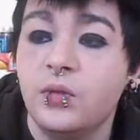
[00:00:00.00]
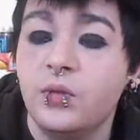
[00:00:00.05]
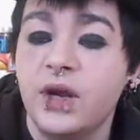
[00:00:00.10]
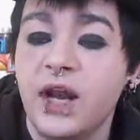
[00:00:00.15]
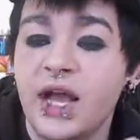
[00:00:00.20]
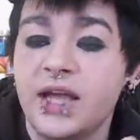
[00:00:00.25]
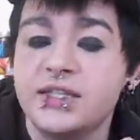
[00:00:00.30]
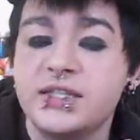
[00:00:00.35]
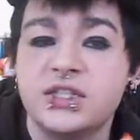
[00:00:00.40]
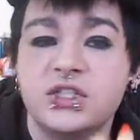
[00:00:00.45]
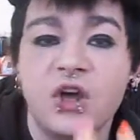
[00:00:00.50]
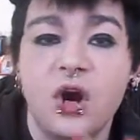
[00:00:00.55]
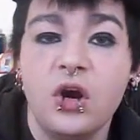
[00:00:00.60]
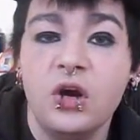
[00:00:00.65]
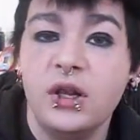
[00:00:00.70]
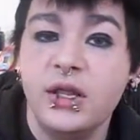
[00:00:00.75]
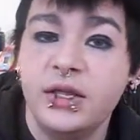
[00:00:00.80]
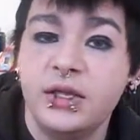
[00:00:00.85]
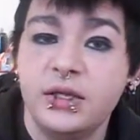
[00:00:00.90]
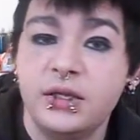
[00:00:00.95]
when I
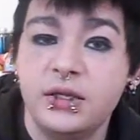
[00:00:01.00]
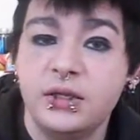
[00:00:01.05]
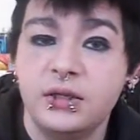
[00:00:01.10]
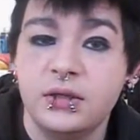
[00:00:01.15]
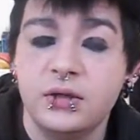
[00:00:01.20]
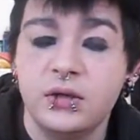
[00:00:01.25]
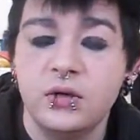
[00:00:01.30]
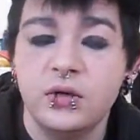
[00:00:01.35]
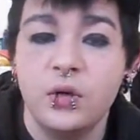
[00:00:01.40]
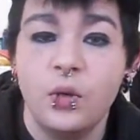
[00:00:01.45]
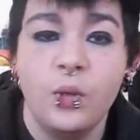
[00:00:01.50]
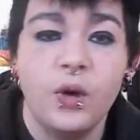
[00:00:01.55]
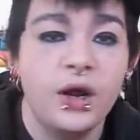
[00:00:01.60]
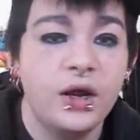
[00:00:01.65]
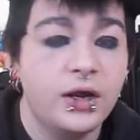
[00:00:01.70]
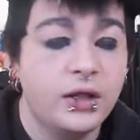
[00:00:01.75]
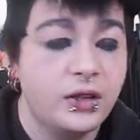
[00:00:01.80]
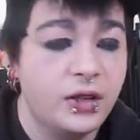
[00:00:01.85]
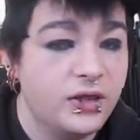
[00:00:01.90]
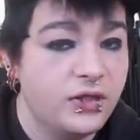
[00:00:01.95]
started
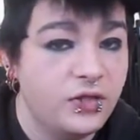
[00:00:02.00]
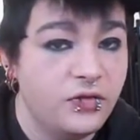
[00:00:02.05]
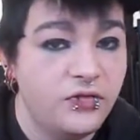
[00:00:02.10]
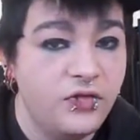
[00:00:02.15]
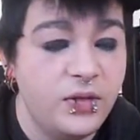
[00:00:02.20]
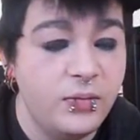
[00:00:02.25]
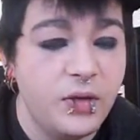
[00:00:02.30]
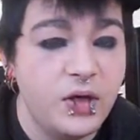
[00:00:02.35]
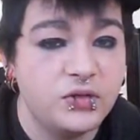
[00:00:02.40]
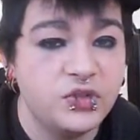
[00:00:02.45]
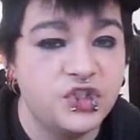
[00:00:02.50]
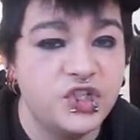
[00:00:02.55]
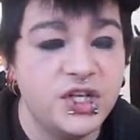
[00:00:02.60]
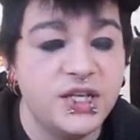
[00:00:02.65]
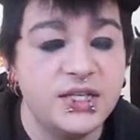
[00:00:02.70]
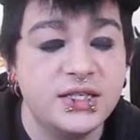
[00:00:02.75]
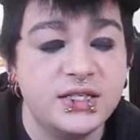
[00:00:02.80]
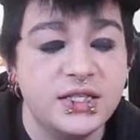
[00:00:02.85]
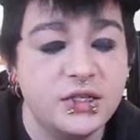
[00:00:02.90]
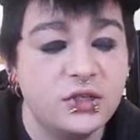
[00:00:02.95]
wearing like the female
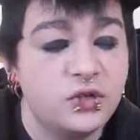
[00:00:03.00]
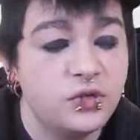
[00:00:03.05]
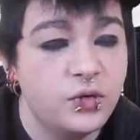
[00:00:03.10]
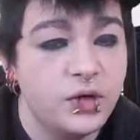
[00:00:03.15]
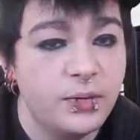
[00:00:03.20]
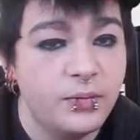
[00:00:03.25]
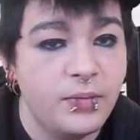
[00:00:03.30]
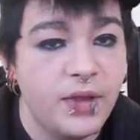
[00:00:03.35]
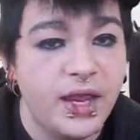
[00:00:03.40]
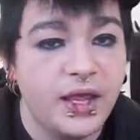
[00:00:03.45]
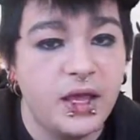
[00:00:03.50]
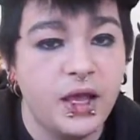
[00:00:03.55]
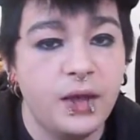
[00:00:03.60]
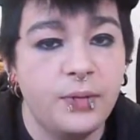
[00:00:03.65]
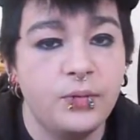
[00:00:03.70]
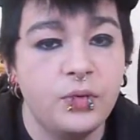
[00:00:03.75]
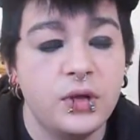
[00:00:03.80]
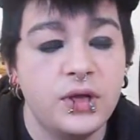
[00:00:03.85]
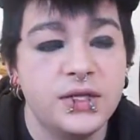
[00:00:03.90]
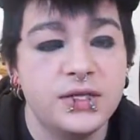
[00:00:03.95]
jeans and doing
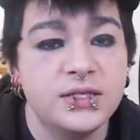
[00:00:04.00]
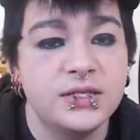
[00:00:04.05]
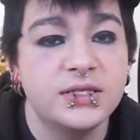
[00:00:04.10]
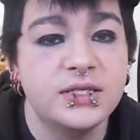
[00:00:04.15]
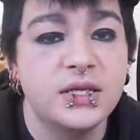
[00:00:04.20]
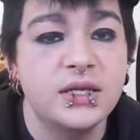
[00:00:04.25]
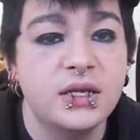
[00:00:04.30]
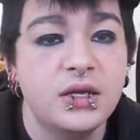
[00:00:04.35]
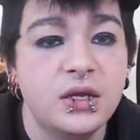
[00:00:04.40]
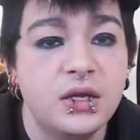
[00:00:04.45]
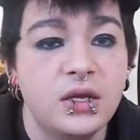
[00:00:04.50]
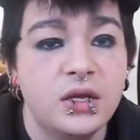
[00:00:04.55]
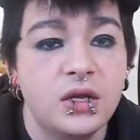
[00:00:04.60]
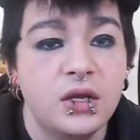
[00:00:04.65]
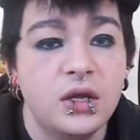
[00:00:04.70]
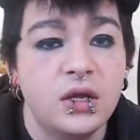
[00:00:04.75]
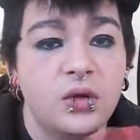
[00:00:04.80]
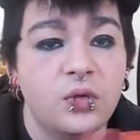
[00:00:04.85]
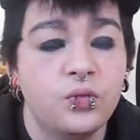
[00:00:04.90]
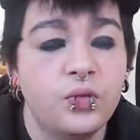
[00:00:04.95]
makeup, was
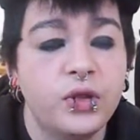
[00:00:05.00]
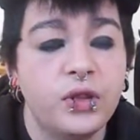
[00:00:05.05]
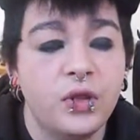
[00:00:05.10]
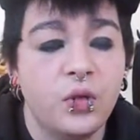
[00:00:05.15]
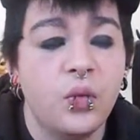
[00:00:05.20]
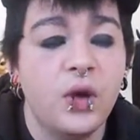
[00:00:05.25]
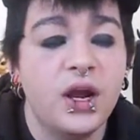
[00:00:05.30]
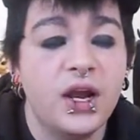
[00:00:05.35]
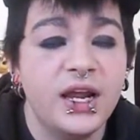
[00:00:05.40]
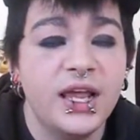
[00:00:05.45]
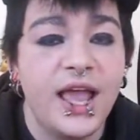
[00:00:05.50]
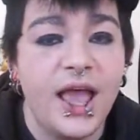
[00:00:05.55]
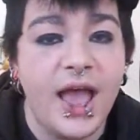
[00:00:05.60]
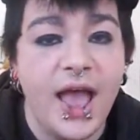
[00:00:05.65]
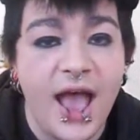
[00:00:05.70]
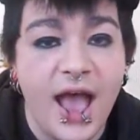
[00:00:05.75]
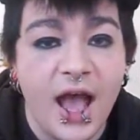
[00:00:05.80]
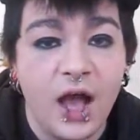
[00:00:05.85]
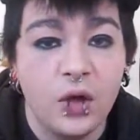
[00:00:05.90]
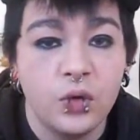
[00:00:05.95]
really wearing
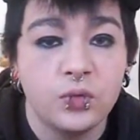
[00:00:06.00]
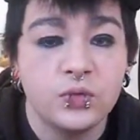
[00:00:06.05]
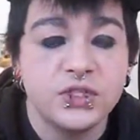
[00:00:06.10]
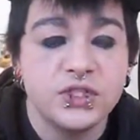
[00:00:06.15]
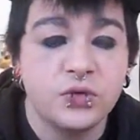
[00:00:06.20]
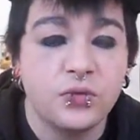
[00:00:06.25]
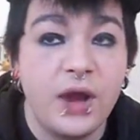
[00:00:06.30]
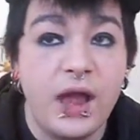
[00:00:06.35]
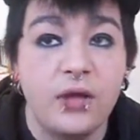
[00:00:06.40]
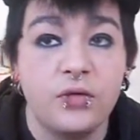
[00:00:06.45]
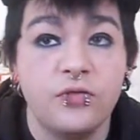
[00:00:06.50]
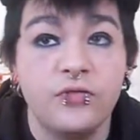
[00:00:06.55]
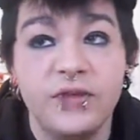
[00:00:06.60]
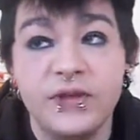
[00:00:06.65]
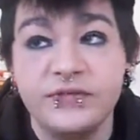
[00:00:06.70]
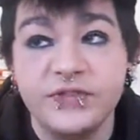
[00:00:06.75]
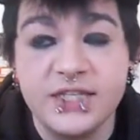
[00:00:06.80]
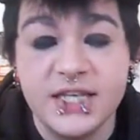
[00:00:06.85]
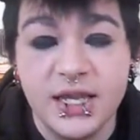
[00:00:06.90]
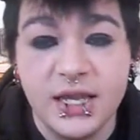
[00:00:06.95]
it out, was around
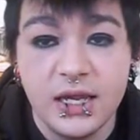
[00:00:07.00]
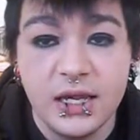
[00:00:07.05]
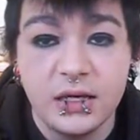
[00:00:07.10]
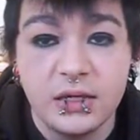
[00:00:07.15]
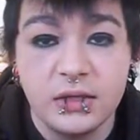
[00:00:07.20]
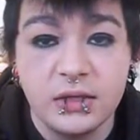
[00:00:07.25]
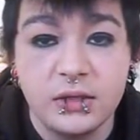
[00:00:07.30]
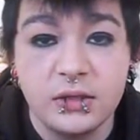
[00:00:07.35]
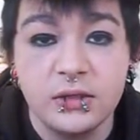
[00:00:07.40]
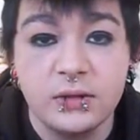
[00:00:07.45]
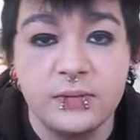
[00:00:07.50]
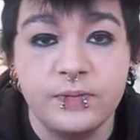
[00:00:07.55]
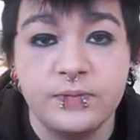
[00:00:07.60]
15.